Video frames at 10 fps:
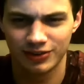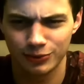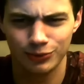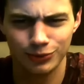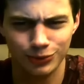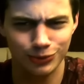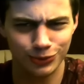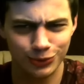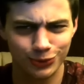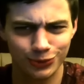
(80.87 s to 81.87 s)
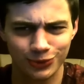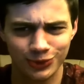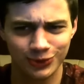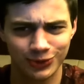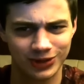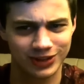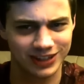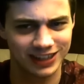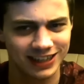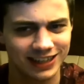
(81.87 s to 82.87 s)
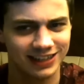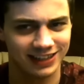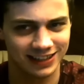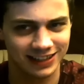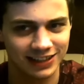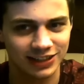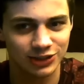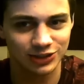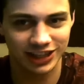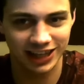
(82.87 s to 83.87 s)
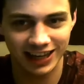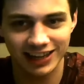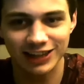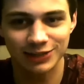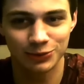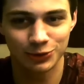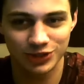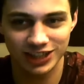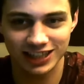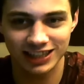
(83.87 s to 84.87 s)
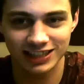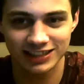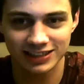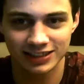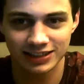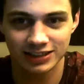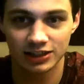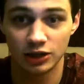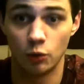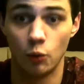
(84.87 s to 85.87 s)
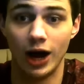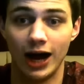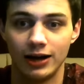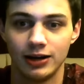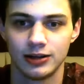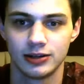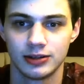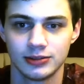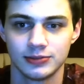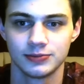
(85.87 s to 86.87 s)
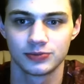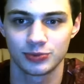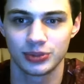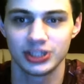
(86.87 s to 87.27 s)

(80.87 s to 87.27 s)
Woo! Okay, I like the music. When I hear the trumpet